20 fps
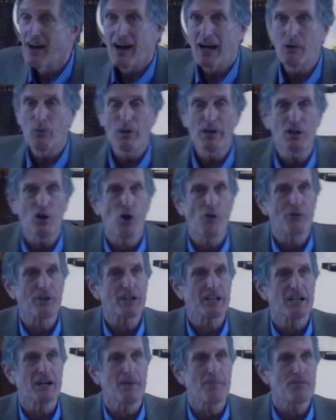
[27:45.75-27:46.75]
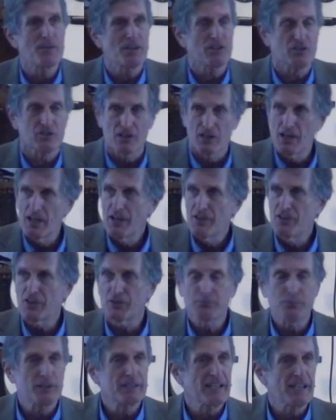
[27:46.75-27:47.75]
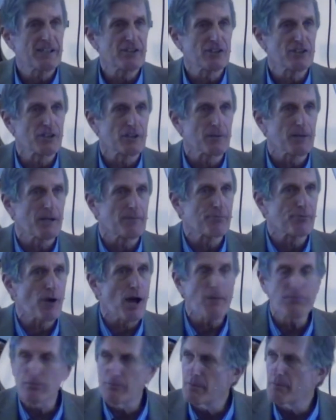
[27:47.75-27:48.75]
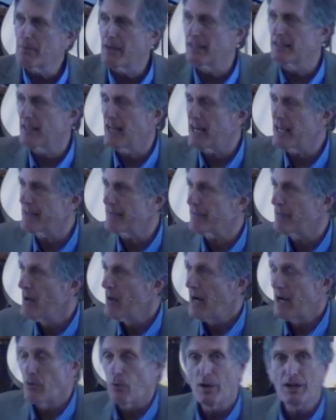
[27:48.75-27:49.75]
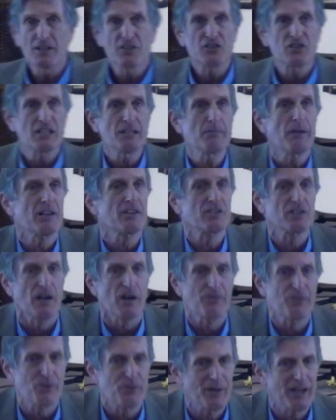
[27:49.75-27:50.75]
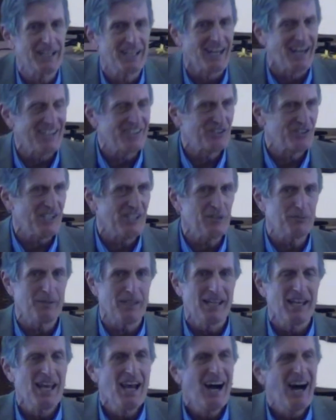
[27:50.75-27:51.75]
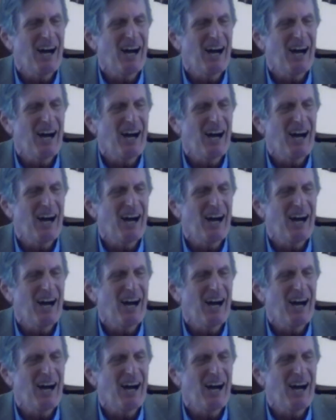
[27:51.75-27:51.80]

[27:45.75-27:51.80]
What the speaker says: I want to overcome this particular problem in my life. I want to see myself the way God sees me.